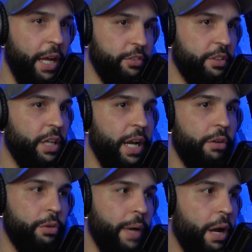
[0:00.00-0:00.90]
and just
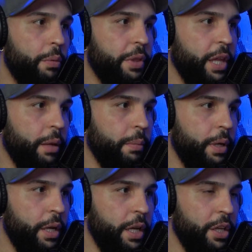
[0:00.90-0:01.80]
clown around with him.
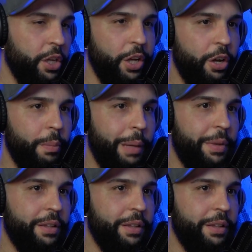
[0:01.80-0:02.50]
You know, maybe